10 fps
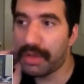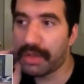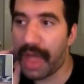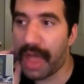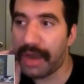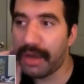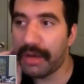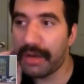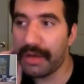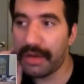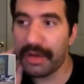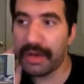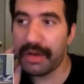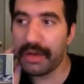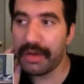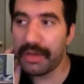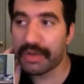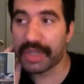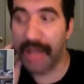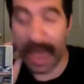that there's
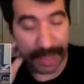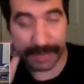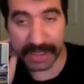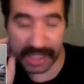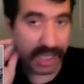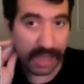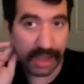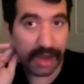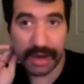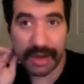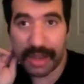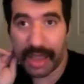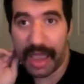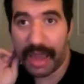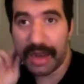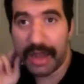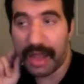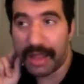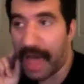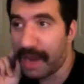a lot of competition out there, and
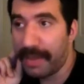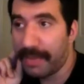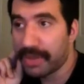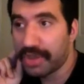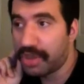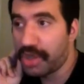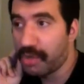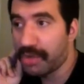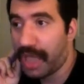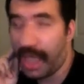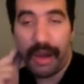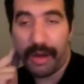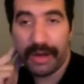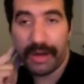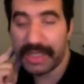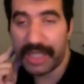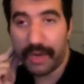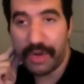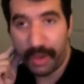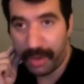a lot of people just don't care because they
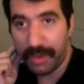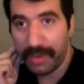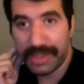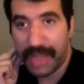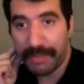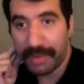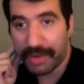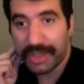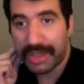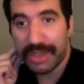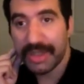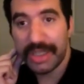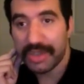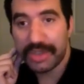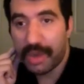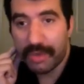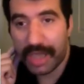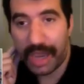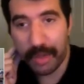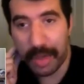don't know you. It's not personal; they just don't
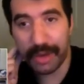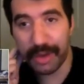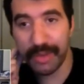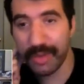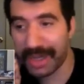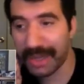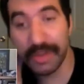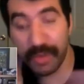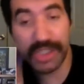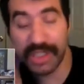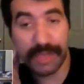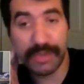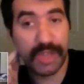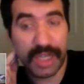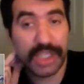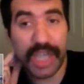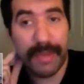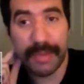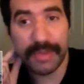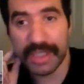care about you when it comes to when it just comes to like a
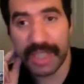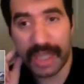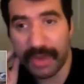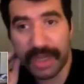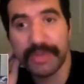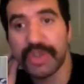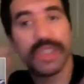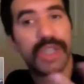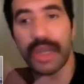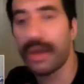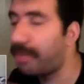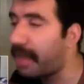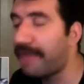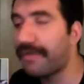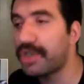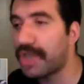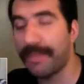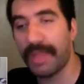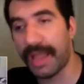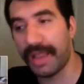job. I'm just saying when it comes to just like applying for a
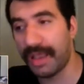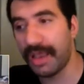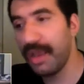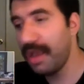job blindly,